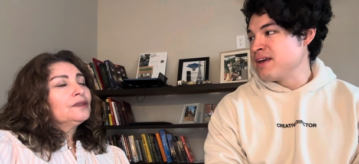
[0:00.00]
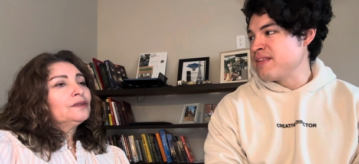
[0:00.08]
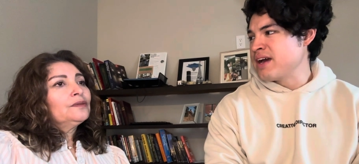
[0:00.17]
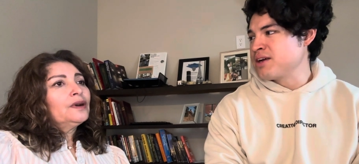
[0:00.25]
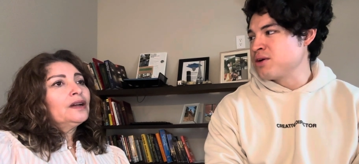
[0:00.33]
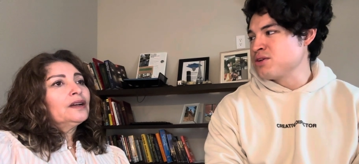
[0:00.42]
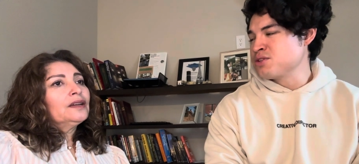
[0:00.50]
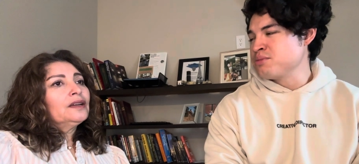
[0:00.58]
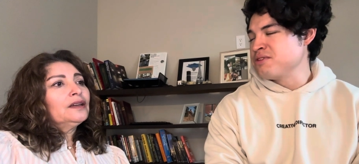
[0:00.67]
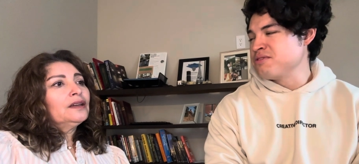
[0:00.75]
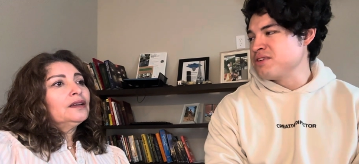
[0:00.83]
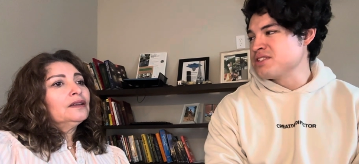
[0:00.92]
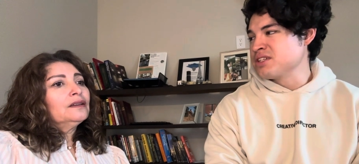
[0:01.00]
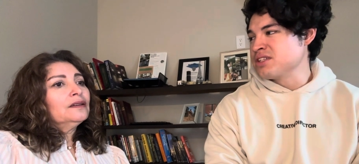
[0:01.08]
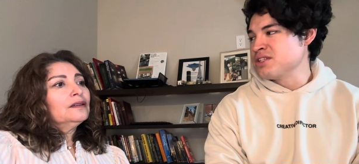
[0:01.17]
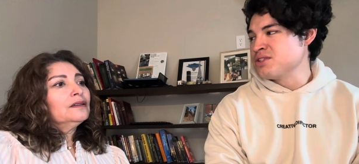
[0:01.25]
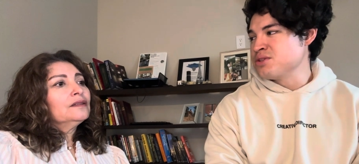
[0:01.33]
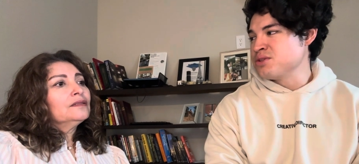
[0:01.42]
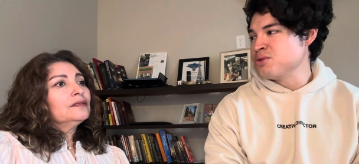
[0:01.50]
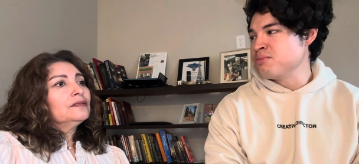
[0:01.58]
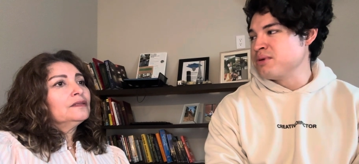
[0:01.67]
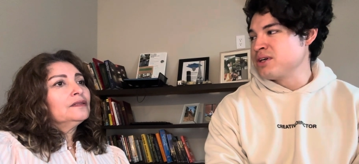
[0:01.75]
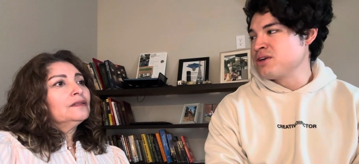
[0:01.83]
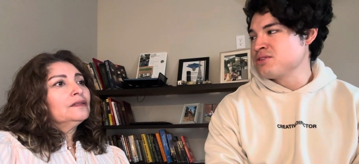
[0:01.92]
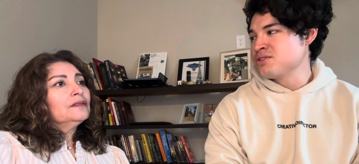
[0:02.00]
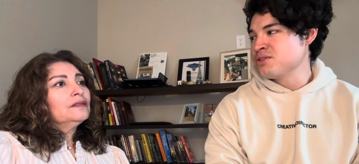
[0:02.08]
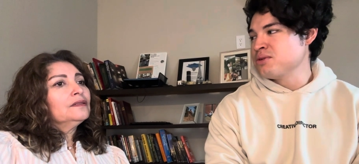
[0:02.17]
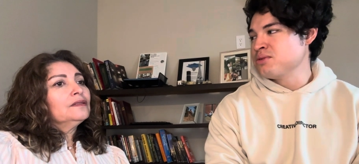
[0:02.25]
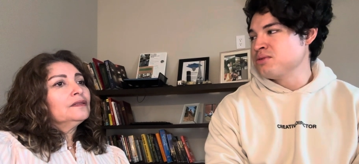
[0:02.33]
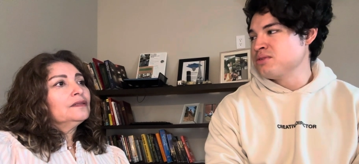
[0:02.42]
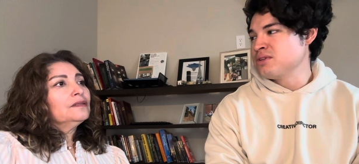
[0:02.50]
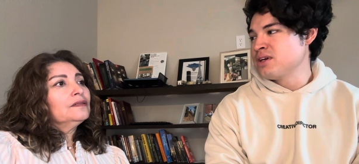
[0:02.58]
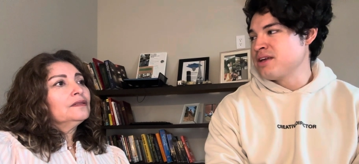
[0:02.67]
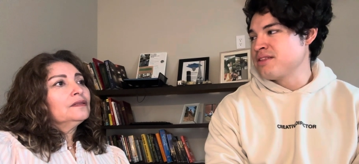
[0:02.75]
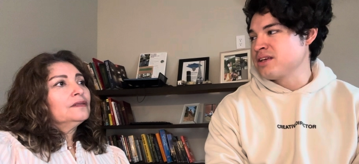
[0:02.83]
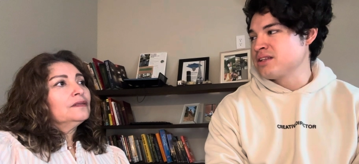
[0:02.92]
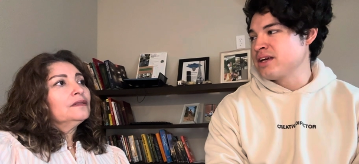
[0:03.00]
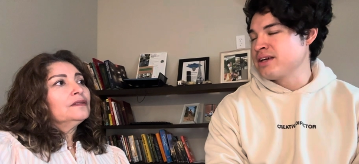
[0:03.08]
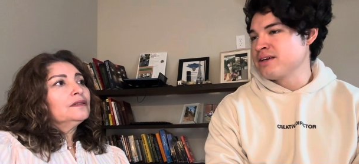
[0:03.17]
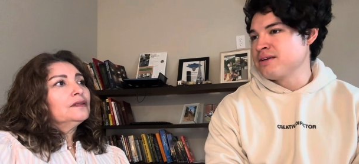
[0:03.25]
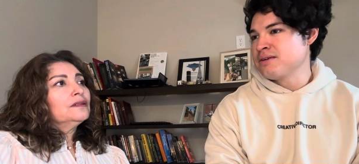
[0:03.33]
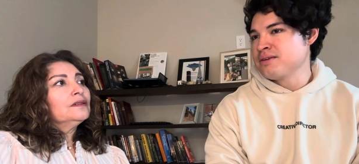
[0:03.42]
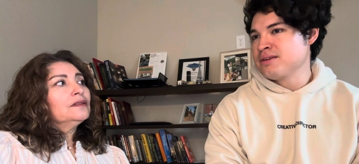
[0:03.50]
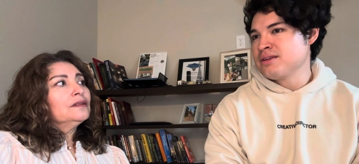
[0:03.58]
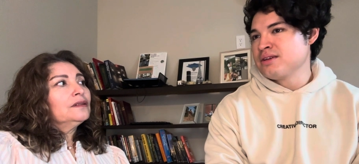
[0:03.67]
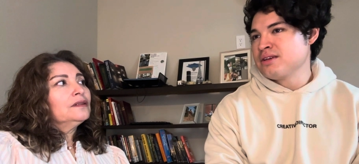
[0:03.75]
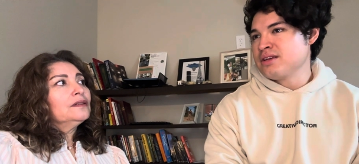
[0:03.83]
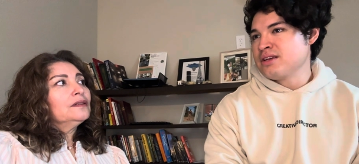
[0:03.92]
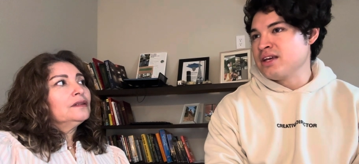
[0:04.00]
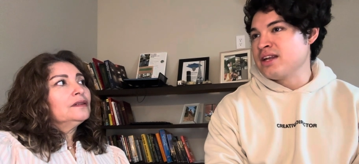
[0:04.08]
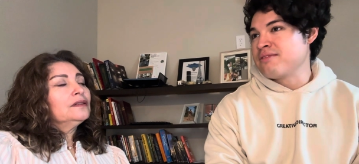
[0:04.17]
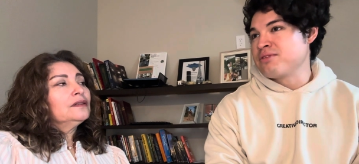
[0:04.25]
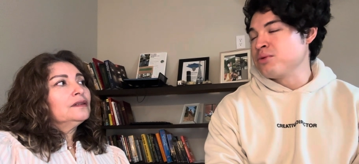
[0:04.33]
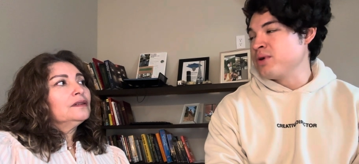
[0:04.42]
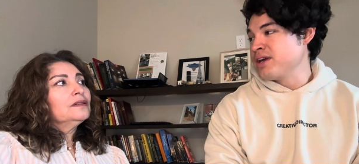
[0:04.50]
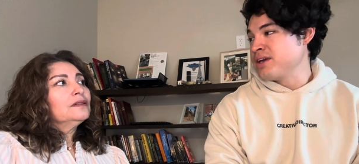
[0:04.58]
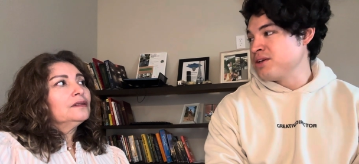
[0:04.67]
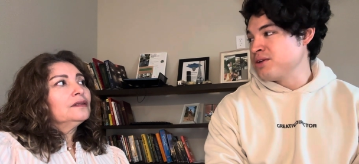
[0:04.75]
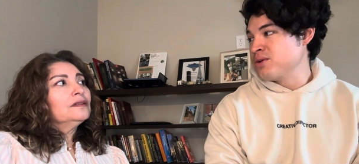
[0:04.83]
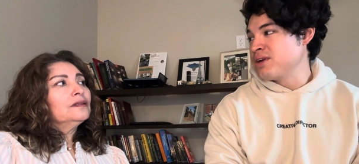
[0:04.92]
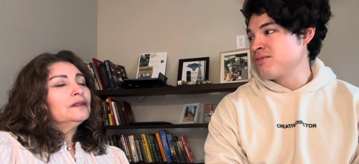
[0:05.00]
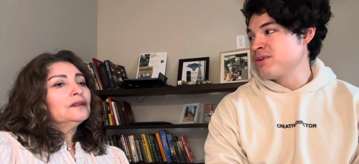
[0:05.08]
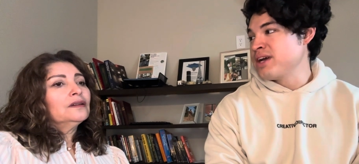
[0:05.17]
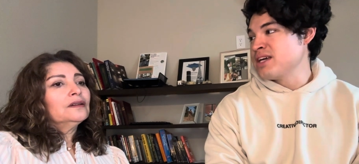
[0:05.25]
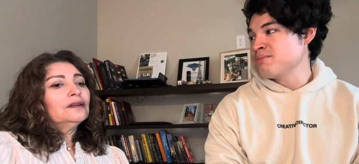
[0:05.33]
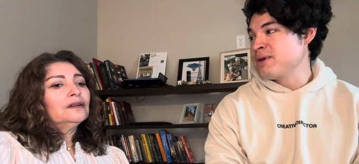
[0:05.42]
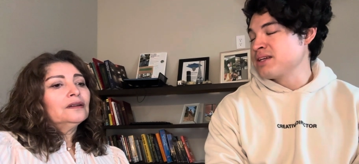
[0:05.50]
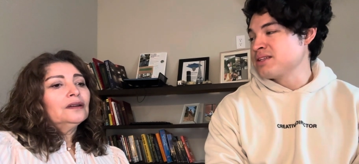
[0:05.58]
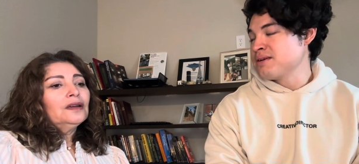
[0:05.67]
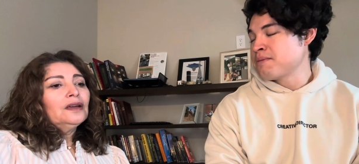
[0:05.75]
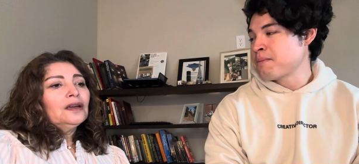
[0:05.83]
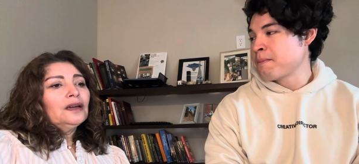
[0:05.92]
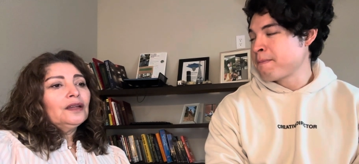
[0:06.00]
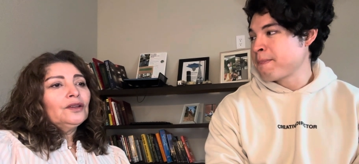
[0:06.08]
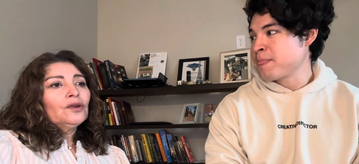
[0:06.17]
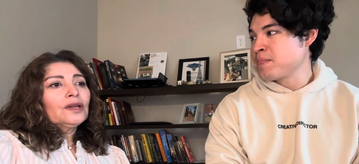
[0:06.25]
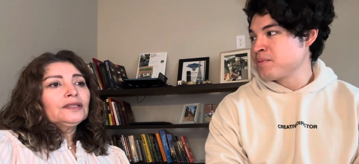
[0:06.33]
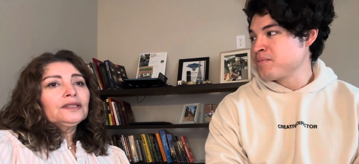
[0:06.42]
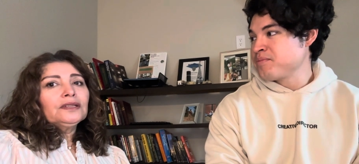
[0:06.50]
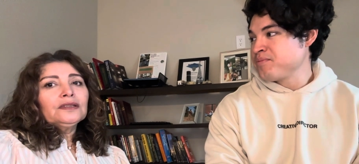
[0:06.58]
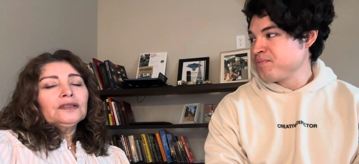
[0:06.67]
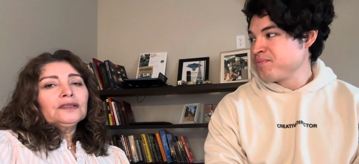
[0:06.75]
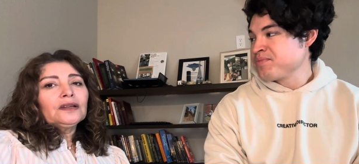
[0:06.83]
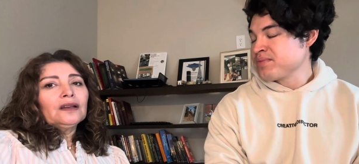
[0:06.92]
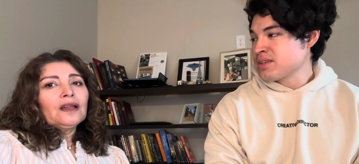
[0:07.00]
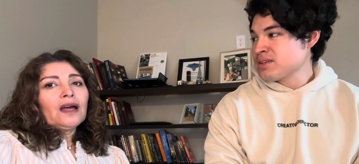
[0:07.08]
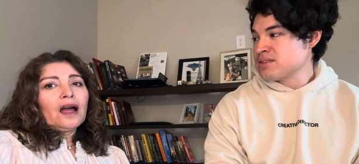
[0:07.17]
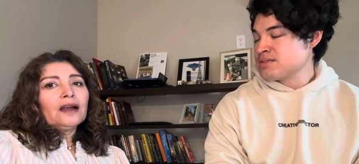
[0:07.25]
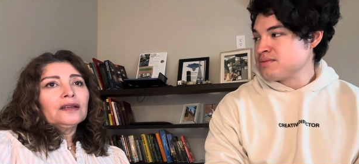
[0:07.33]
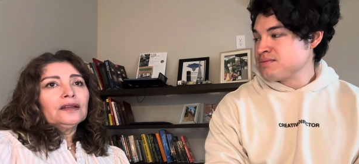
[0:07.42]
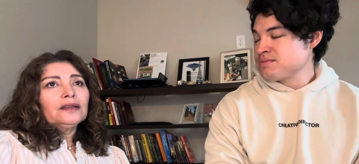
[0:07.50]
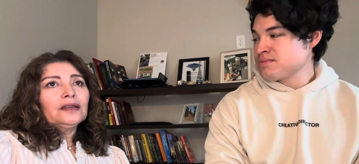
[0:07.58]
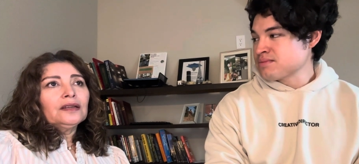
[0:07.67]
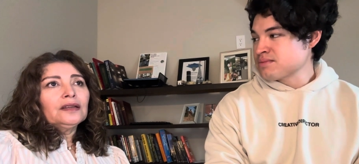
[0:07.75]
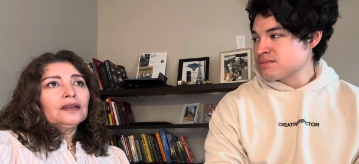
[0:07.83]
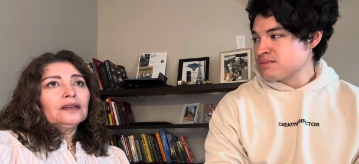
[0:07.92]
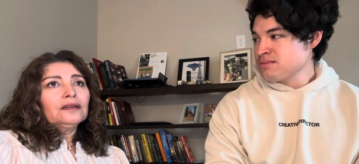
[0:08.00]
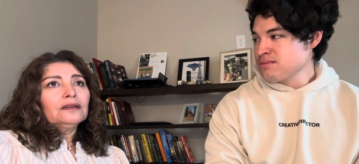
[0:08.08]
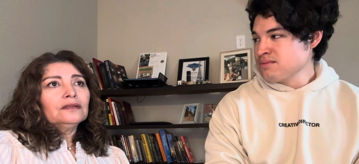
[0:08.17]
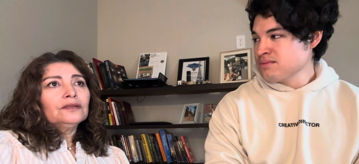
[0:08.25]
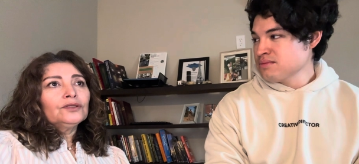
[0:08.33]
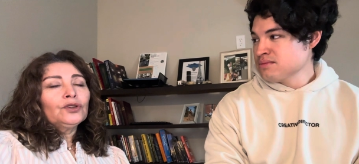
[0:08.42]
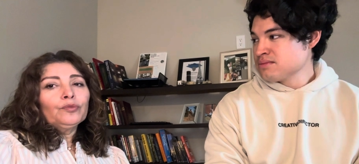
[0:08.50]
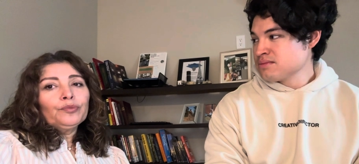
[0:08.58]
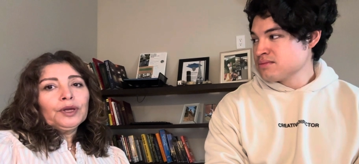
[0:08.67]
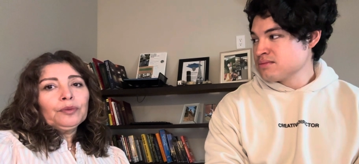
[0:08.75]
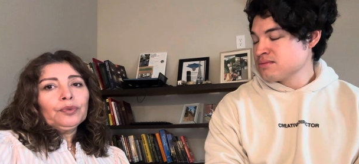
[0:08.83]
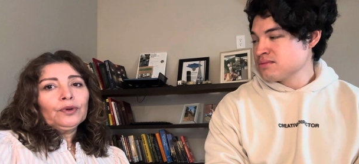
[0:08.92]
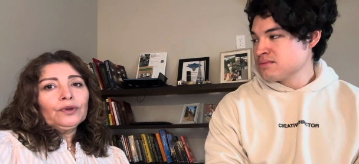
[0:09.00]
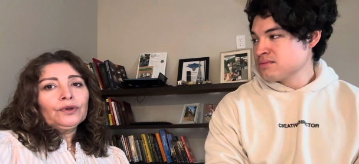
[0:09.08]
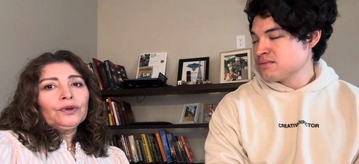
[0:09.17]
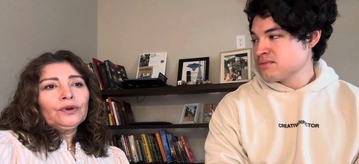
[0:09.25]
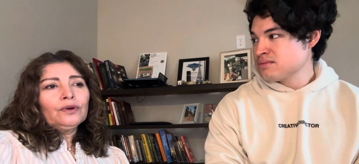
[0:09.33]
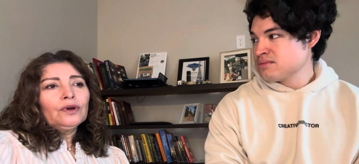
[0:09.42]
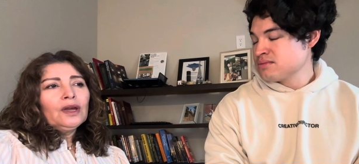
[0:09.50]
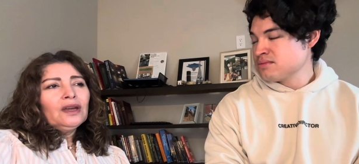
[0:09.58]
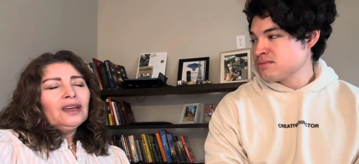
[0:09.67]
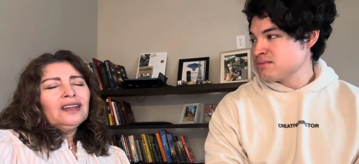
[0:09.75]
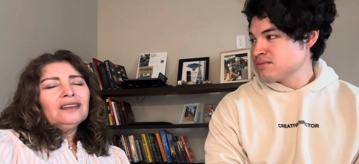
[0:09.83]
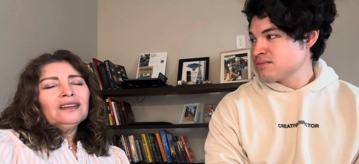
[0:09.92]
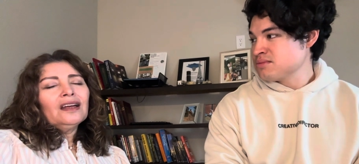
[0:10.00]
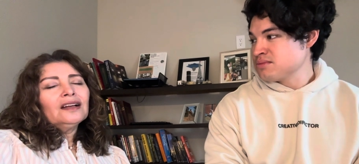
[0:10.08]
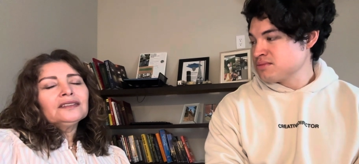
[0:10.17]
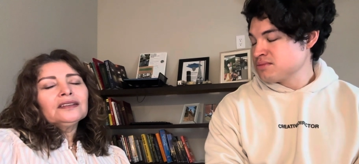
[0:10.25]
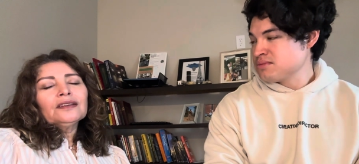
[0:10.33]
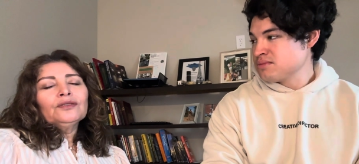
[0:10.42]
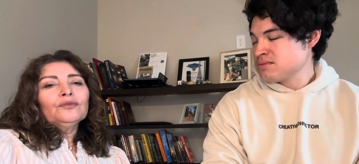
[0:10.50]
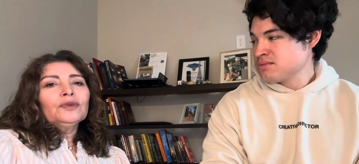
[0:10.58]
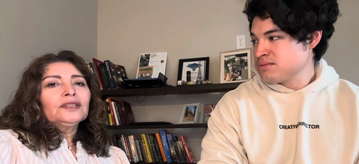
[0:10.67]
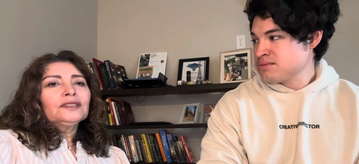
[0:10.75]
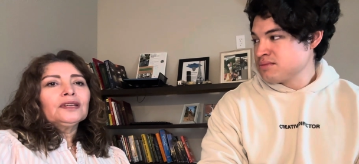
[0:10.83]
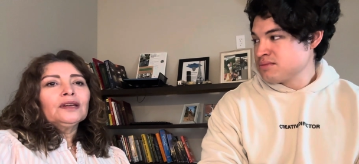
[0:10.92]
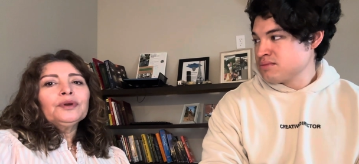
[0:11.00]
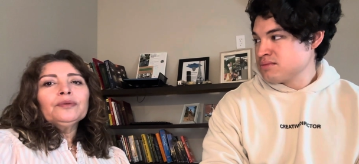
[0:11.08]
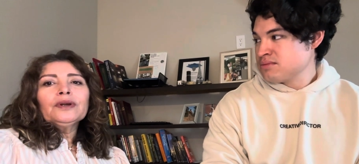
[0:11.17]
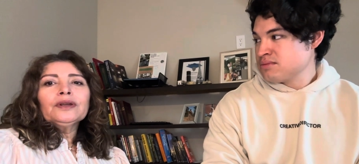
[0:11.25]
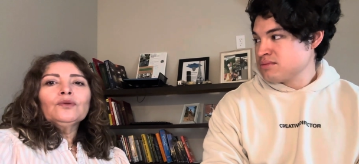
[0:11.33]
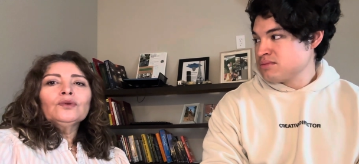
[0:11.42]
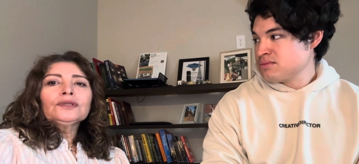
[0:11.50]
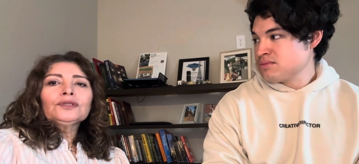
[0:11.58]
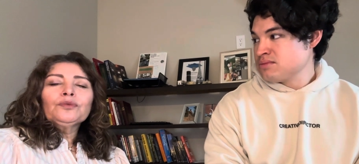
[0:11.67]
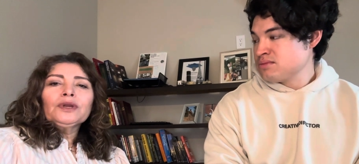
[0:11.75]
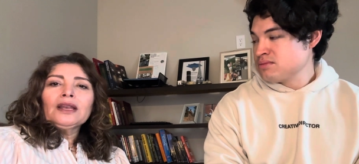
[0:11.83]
Speaker 1: and that could also be physically too but also i think like in every way you know in every yeah. aspect
Speaker 2: and you can see this a lot in, in young people you know and as a humans everybody wants to be